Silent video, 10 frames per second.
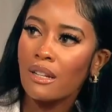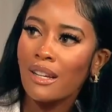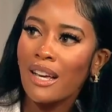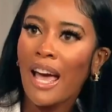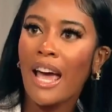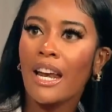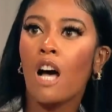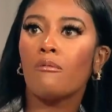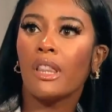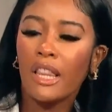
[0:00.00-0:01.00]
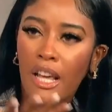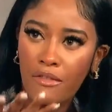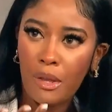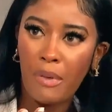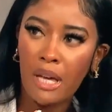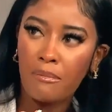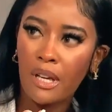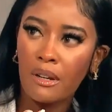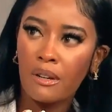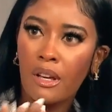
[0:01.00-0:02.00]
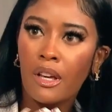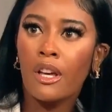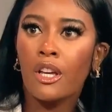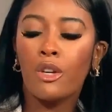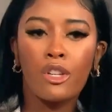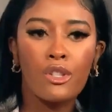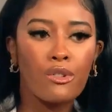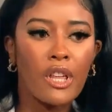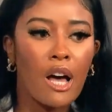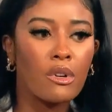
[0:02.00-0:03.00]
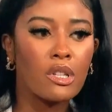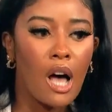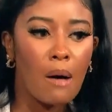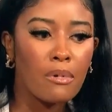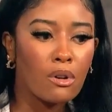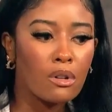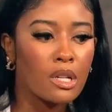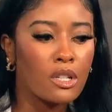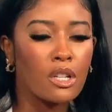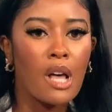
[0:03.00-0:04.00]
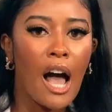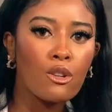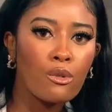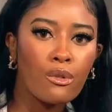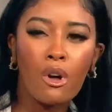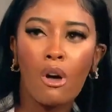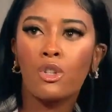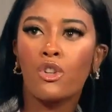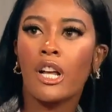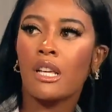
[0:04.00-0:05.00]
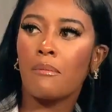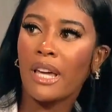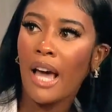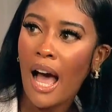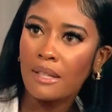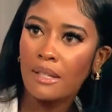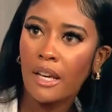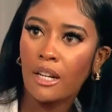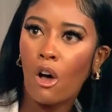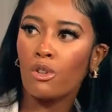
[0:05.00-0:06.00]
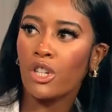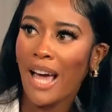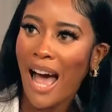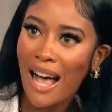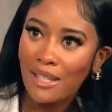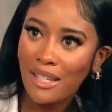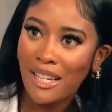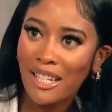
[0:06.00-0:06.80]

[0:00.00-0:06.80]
and help lift the pigment. Okay. You can do that with topicals such as hydroquinone, tranexamic acid, kojic acid.